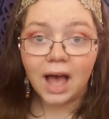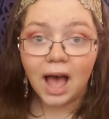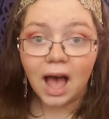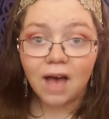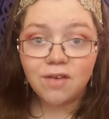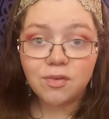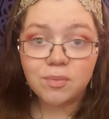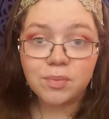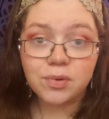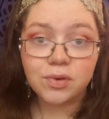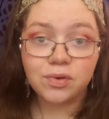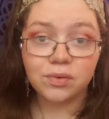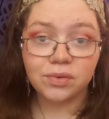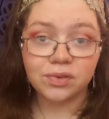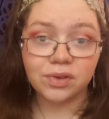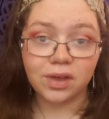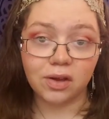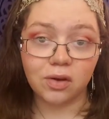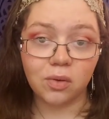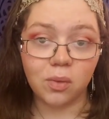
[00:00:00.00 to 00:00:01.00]
Have a
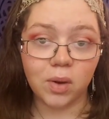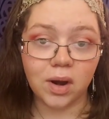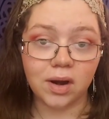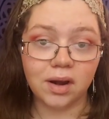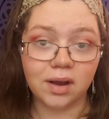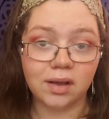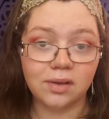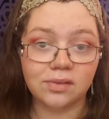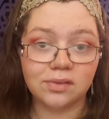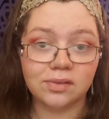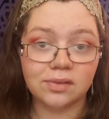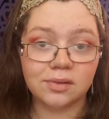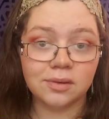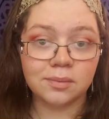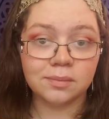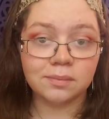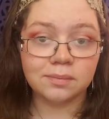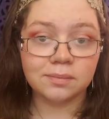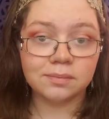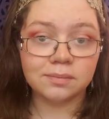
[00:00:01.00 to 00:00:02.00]
beautiful day, Aquarius.